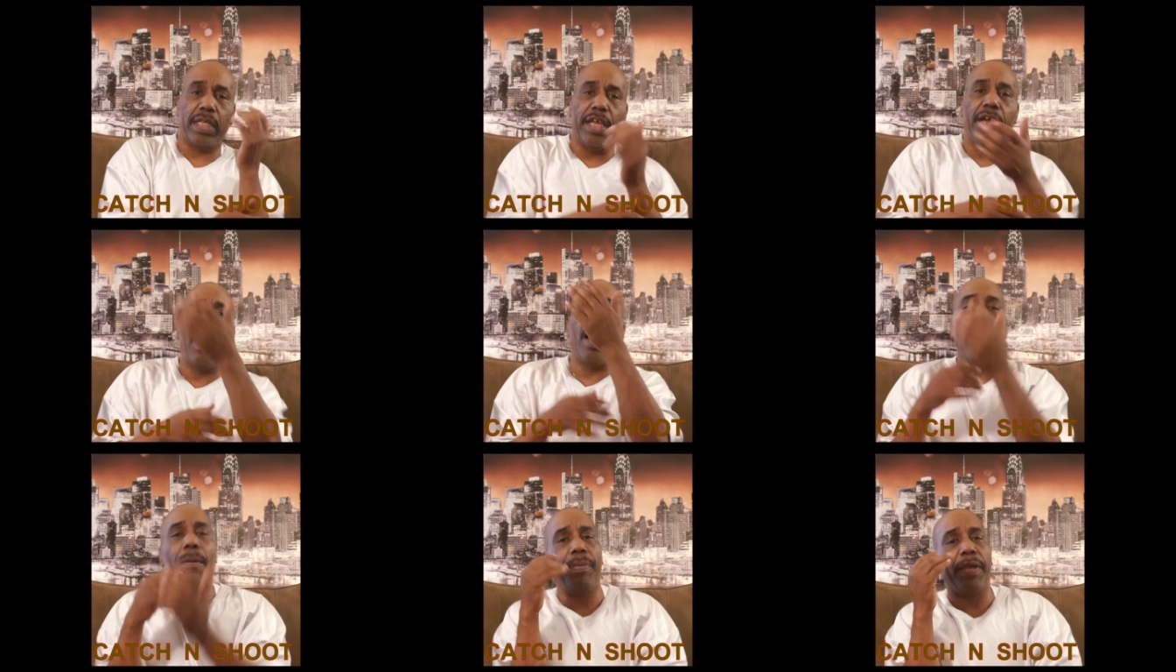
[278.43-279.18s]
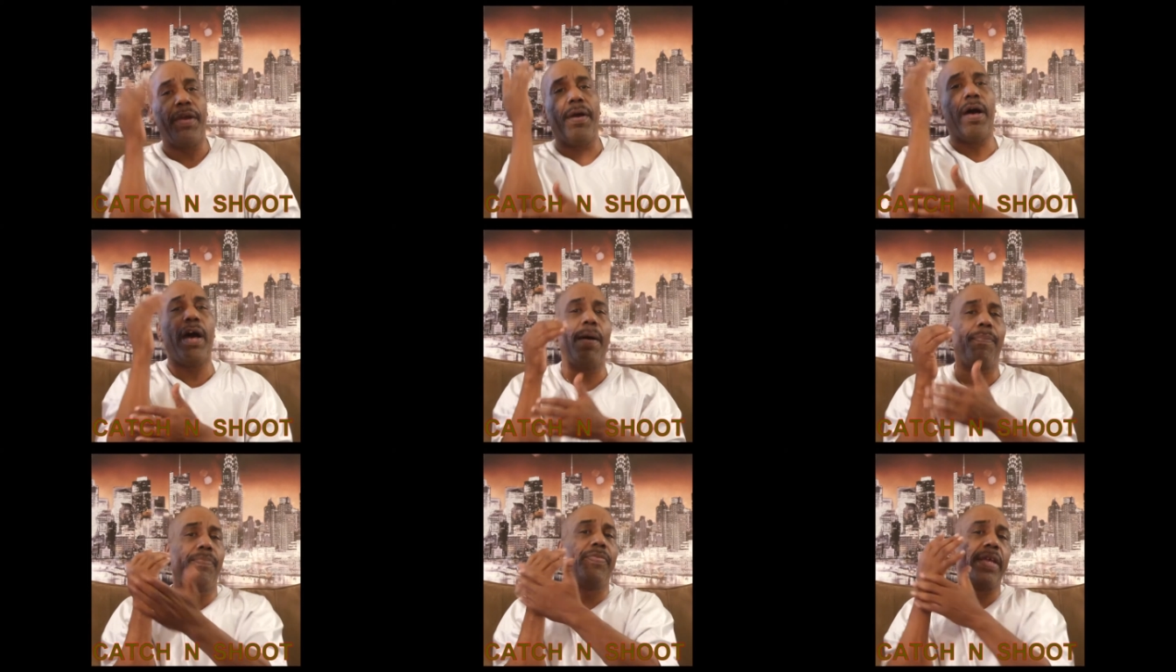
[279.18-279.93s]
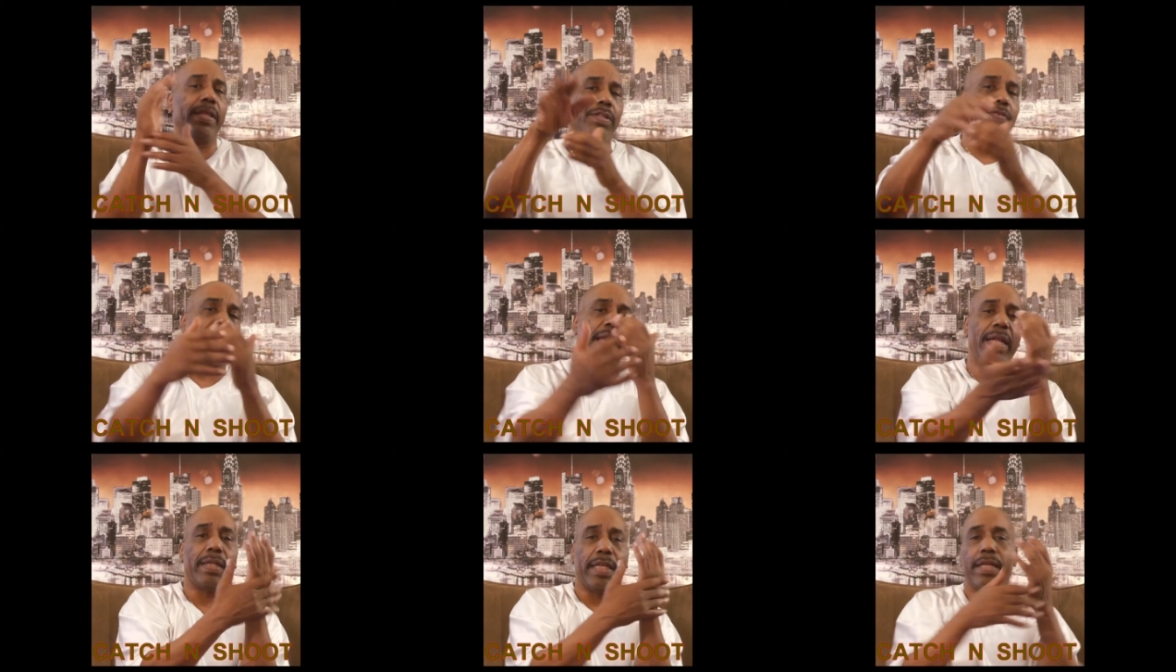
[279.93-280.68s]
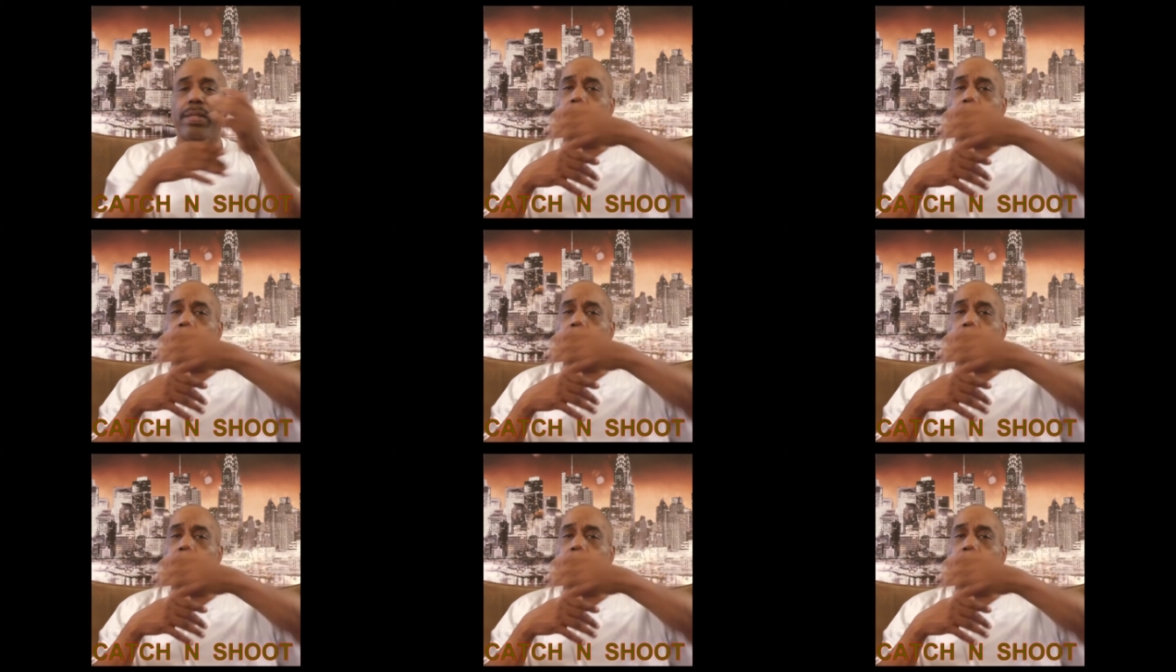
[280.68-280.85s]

Here, up, this straight, this